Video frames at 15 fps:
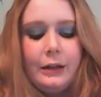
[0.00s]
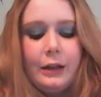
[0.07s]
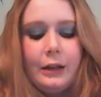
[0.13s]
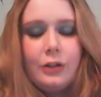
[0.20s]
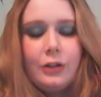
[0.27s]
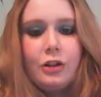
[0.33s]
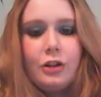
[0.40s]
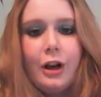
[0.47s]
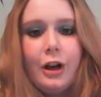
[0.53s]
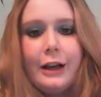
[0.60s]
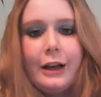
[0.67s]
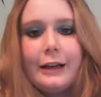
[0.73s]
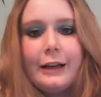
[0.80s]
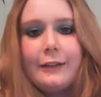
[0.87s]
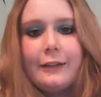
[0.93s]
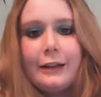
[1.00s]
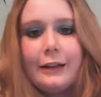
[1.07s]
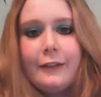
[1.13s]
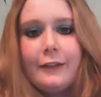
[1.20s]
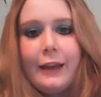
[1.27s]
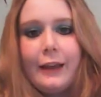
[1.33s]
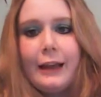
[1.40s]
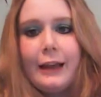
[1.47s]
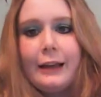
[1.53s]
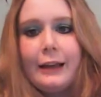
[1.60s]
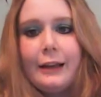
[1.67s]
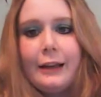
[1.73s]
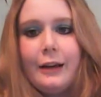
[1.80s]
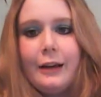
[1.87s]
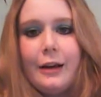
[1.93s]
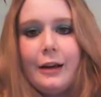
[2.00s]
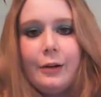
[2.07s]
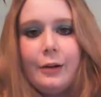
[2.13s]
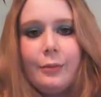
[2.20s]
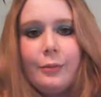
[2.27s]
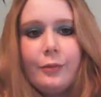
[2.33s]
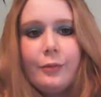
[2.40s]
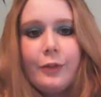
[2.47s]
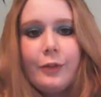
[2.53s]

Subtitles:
a shot, and I said, "Is that